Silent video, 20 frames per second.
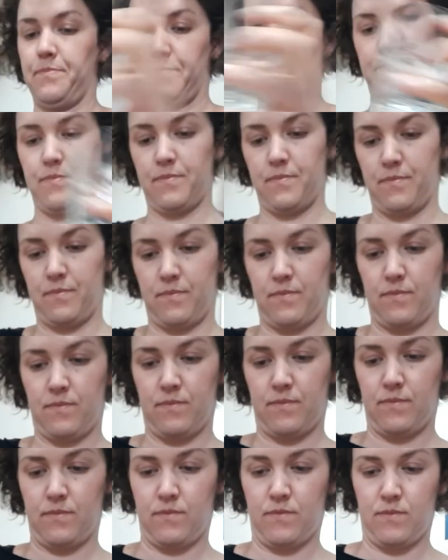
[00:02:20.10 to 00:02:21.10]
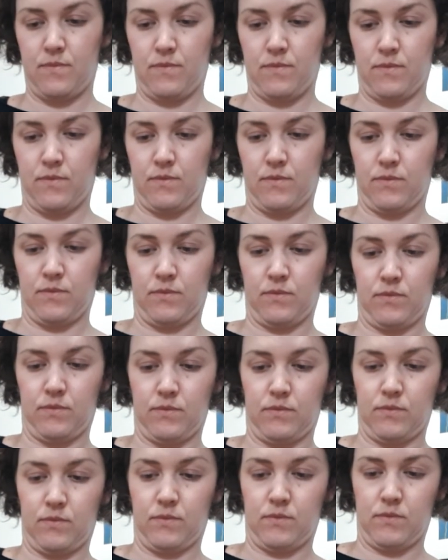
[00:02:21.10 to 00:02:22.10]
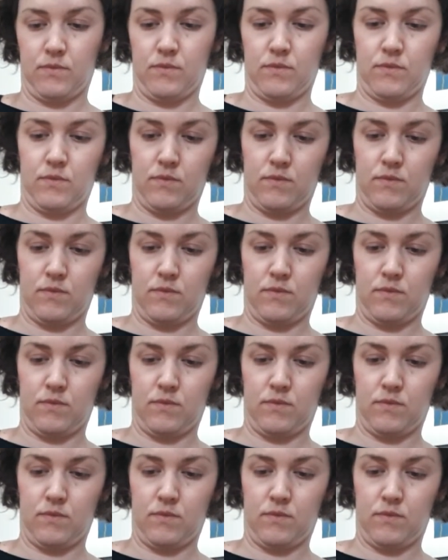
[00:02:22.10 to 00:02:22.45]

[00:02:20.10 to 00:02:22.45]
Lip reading: (no one is talking)